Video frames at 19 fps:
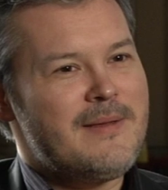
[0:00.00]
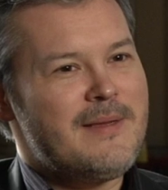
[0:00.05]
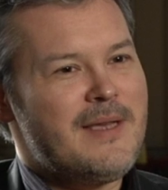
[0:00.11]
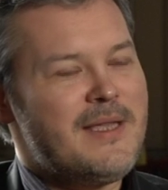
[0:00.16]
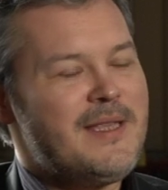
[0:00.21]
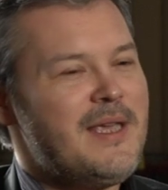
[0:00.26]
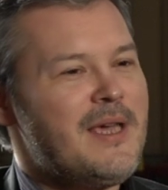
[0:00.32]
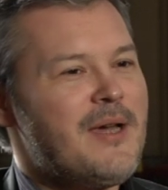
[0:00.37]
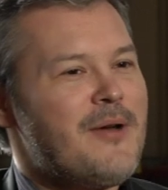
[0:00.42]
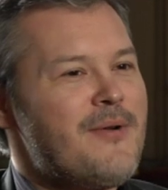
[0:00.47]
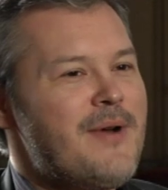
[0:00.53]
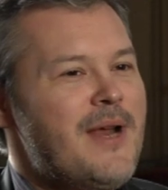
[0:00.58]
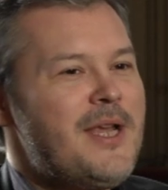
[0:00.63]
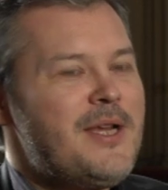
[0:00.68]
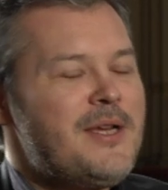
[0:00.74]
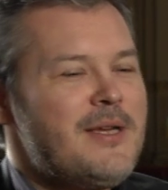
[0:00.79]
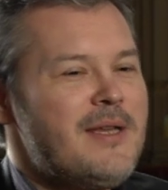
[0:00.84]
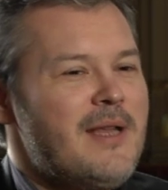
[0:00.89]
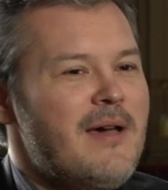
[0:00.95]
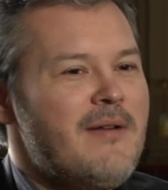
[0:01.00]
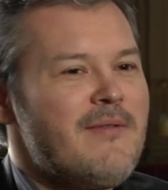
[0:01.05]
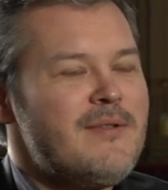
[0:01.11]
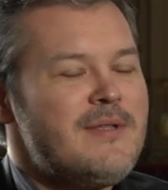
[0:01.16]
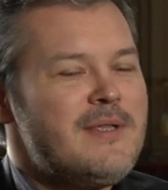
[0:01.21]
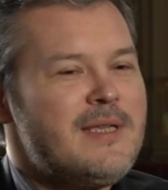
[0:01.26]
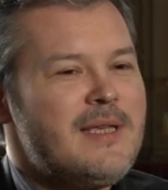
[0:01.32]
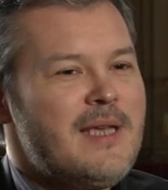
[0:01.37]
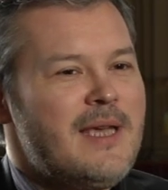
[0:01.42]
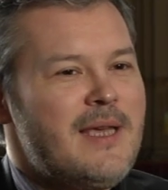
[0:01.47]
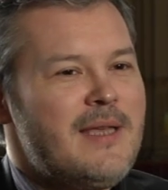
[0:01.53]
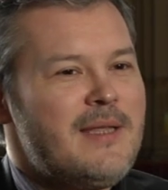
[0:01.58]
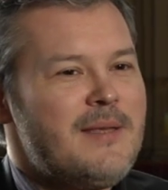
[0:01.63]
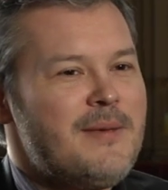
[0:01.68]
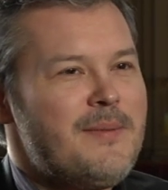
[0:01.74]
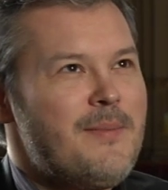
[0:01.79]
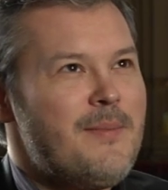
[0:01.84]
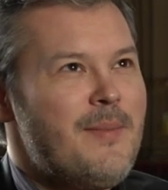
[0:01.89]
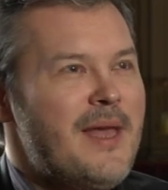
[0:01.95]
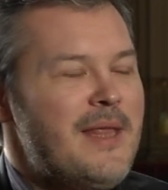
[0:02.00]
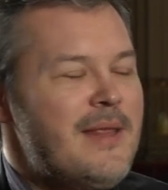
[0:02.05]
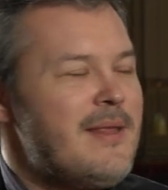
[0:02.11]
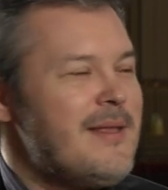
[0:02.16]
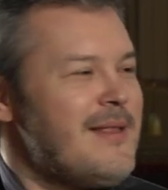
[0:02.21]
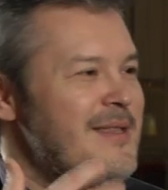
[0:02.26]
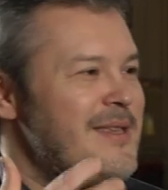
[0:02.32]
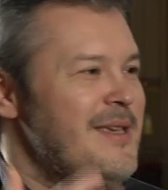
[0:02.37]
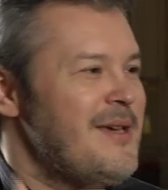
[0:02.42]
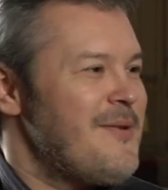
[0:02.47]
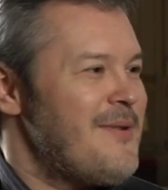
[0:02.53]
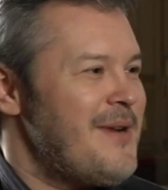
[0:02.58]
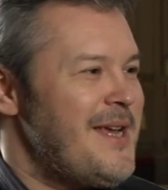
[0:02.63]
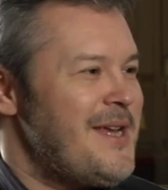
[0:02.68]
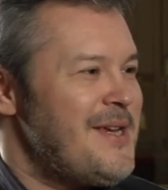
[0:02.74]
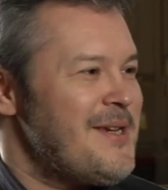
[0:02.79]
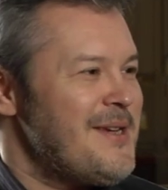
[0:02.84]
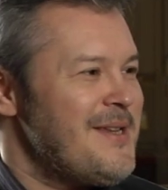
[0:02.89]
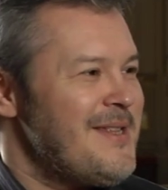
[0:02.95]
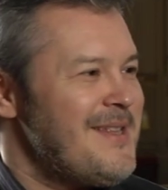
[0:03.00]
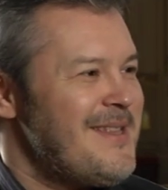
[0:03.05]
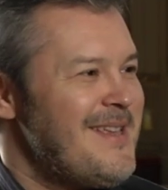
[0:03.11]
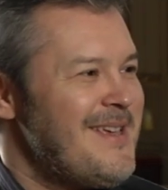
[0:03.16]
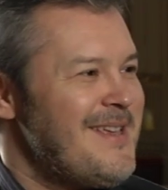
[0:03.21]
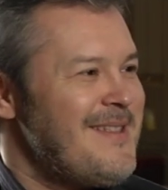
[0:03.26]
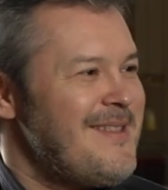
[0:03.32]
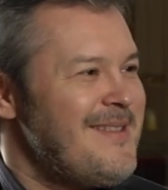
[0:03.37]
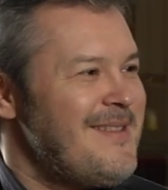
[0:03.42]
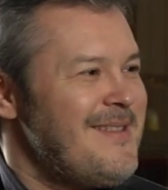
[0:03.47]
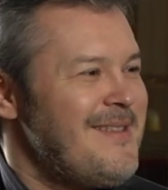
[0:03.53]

a decoration, I would say, the mental decoration that